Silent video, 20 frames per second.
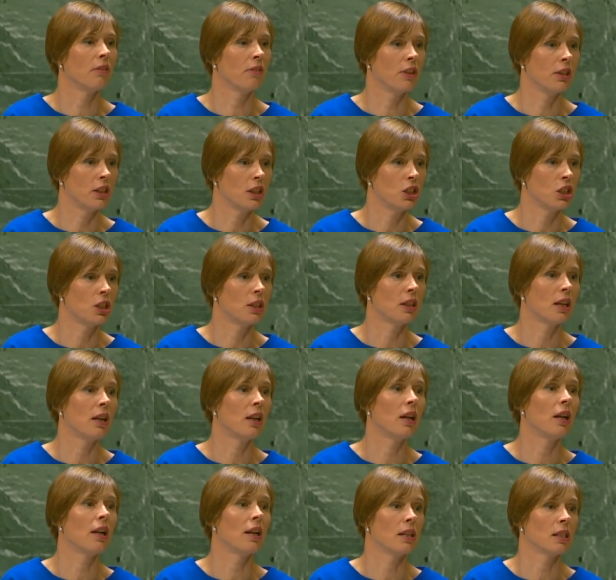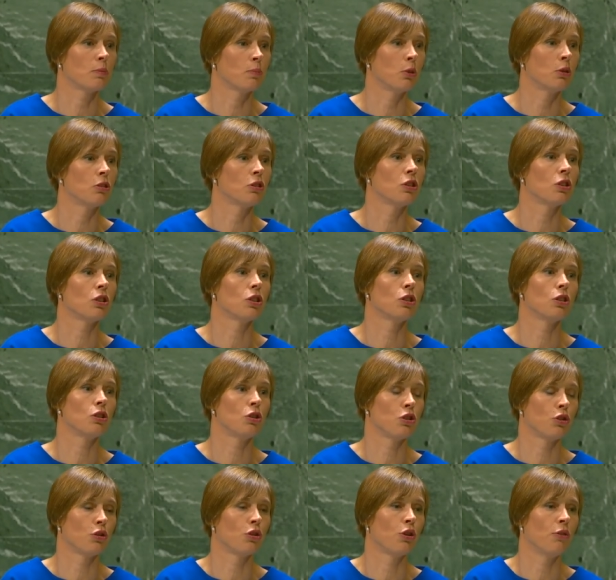the digital response
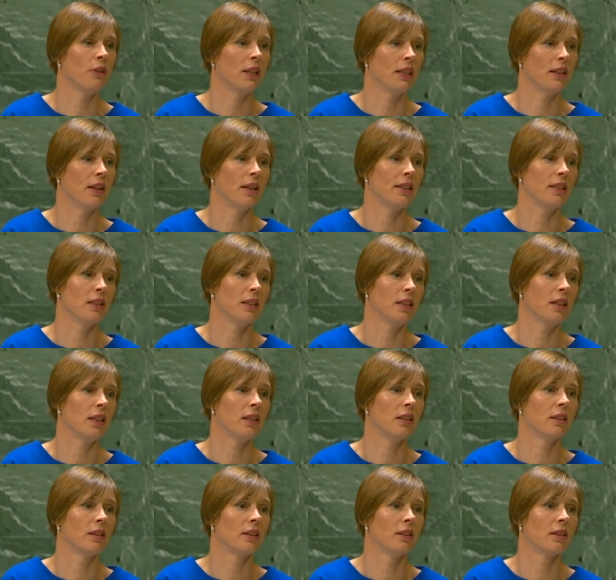to COVID-19.